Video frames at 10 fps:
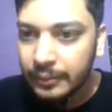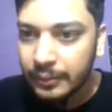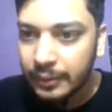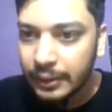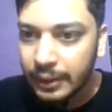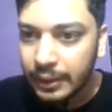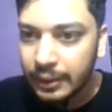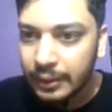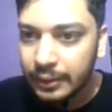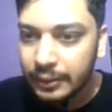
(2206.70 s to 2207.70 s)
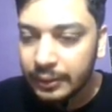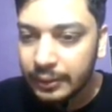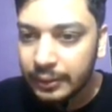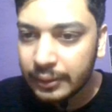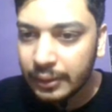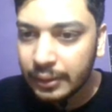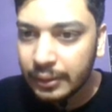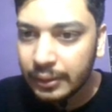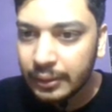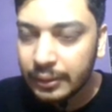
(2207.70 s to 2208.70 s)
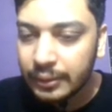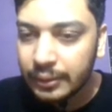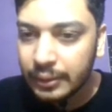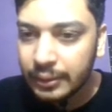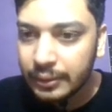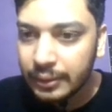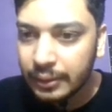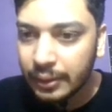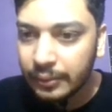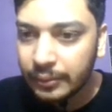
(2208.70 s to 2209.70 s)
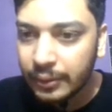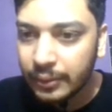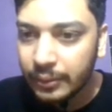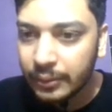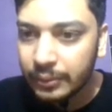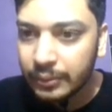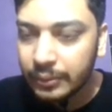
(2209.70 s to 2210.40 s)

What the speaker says: Okay, this is the turn for O.